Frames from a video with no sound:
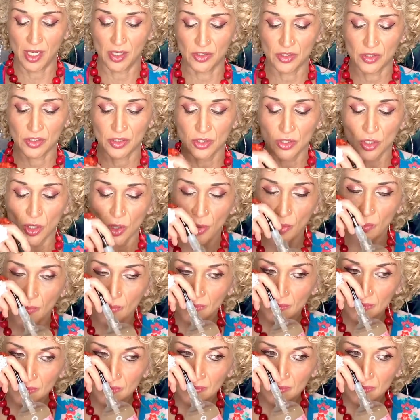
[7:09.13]
So
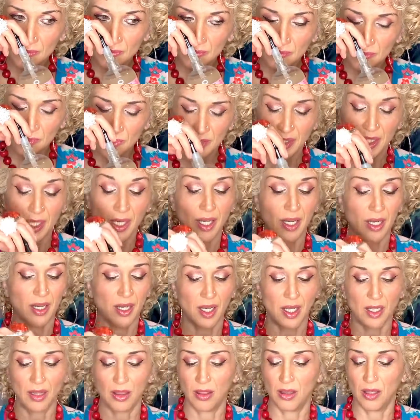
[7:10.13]
yeah,
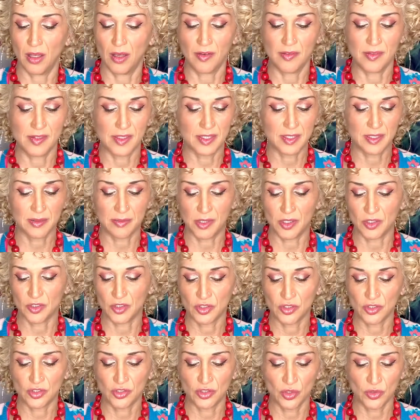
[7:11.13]
I love the smell
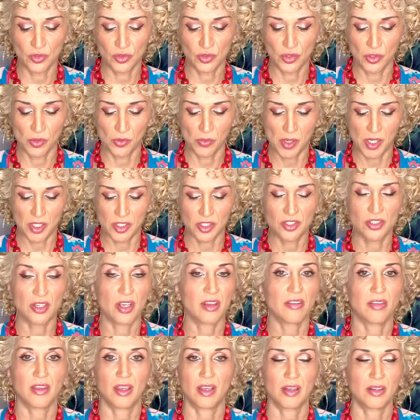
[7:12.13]
so much.
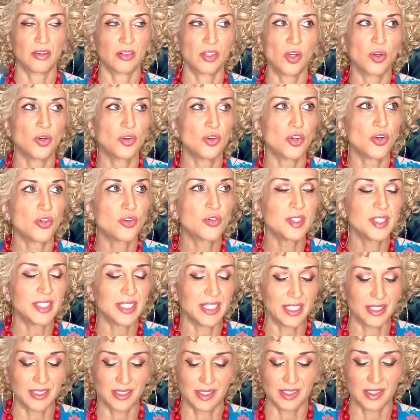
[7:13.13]
No
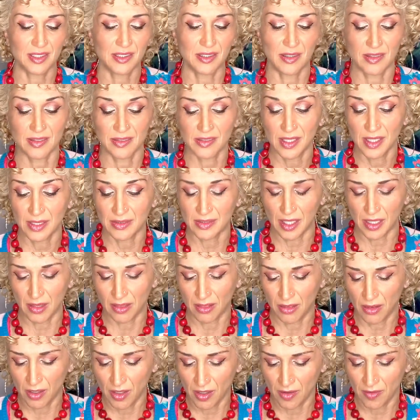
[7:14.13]
critiques as to the scent. I
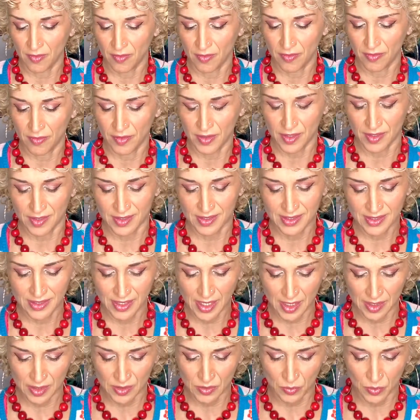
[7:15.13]
love the
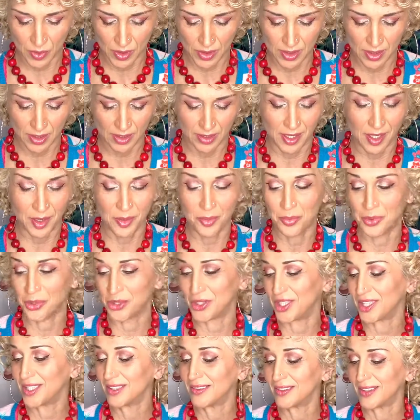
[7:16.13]
scent. What did they put
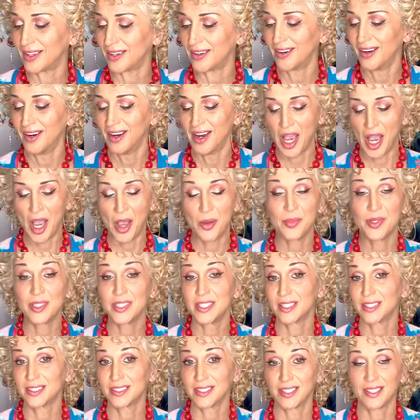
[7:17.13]
in there? I'm
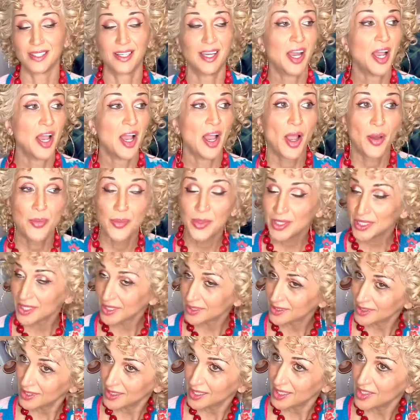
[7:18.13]
addicted
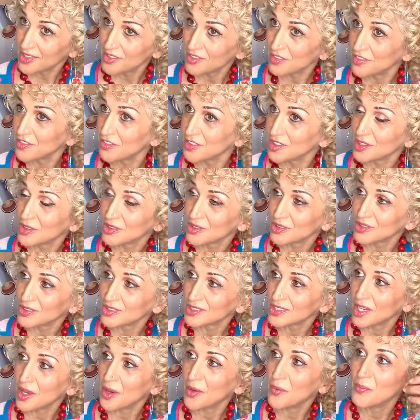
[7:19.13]
and it feels
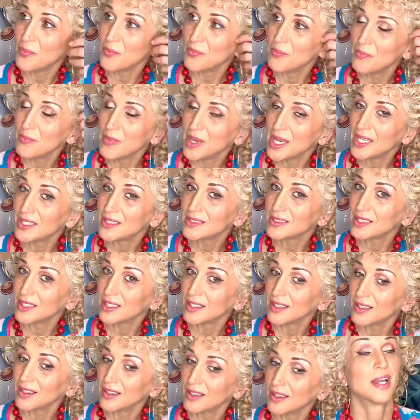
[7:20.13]

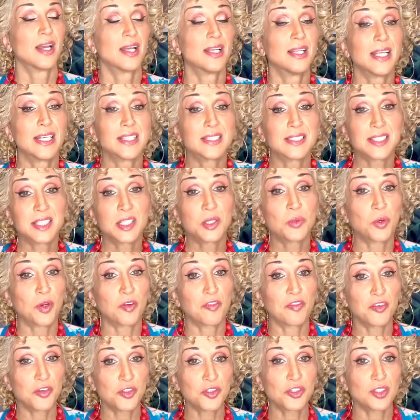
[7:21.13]
amazing. Let's see what
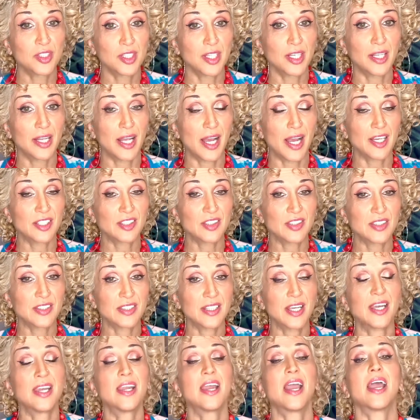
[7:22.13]
future Layla has to
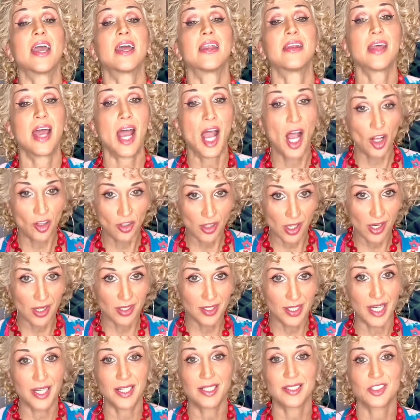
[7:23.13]
say and how long
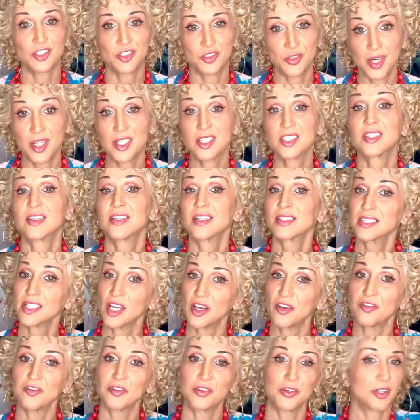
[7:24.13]
I can stretch this
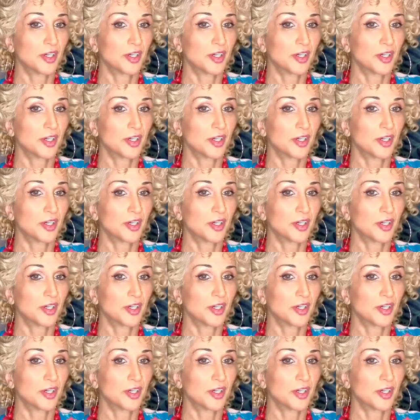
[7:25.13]
out for.